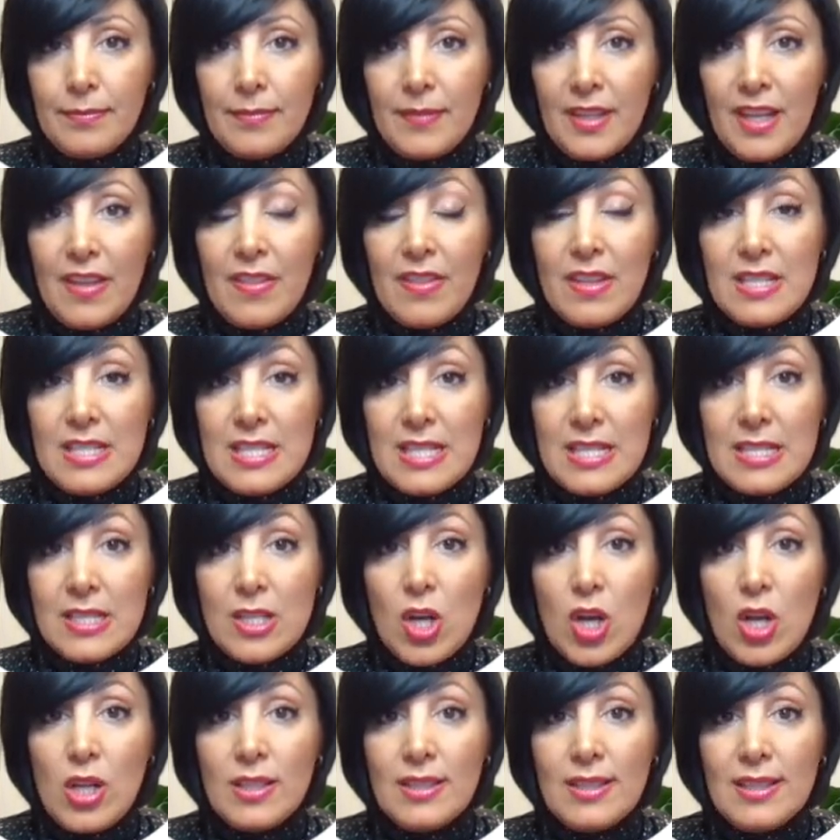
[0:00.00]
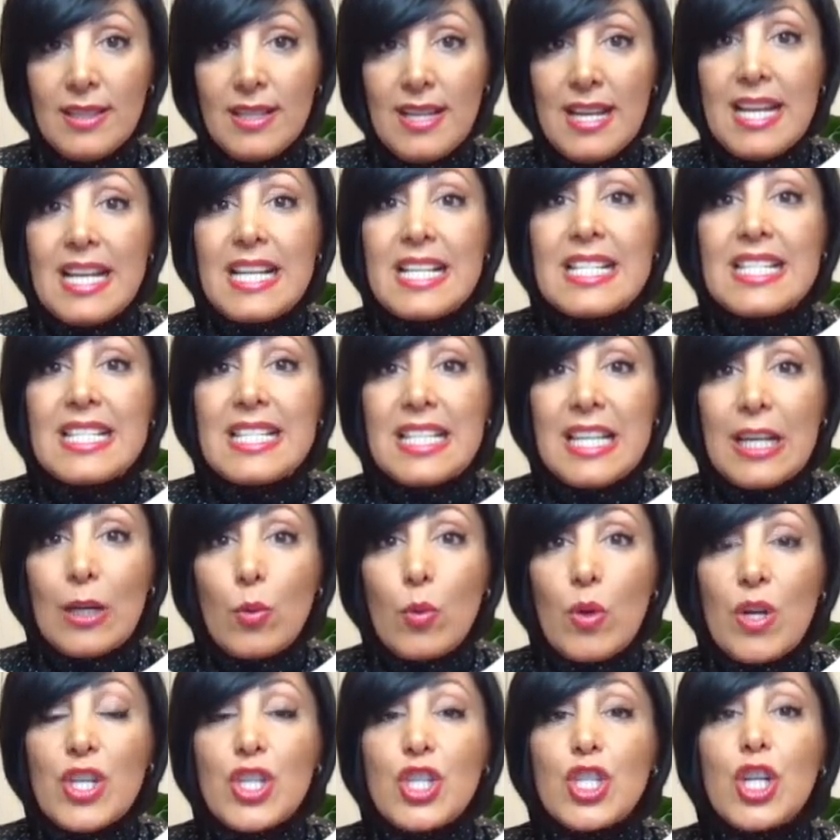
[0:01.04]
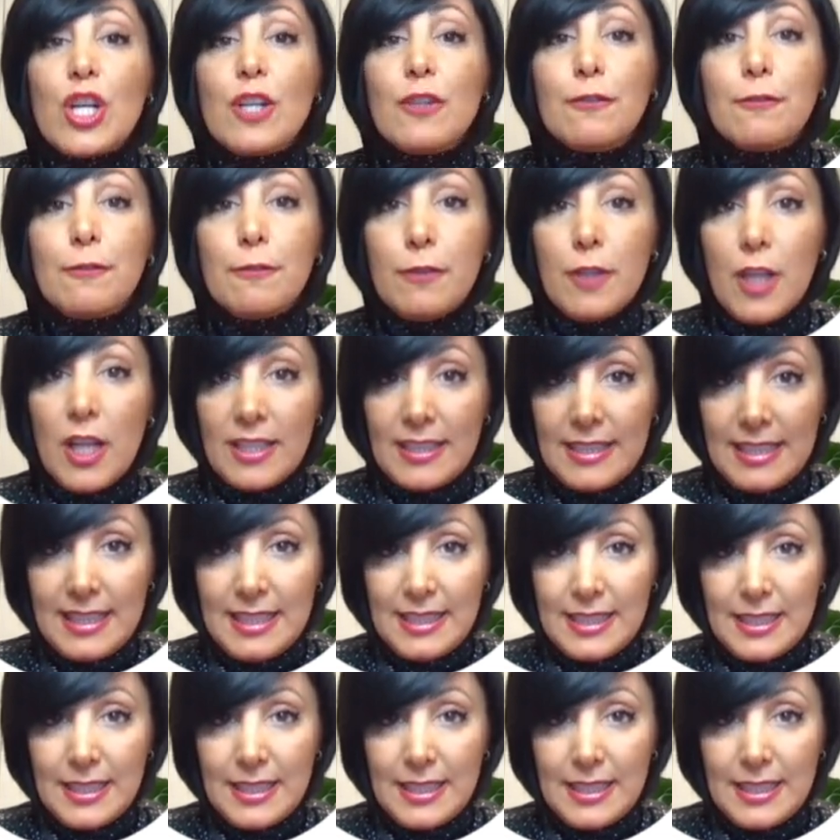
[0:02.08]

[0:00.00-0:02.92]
This is called sequential flooding.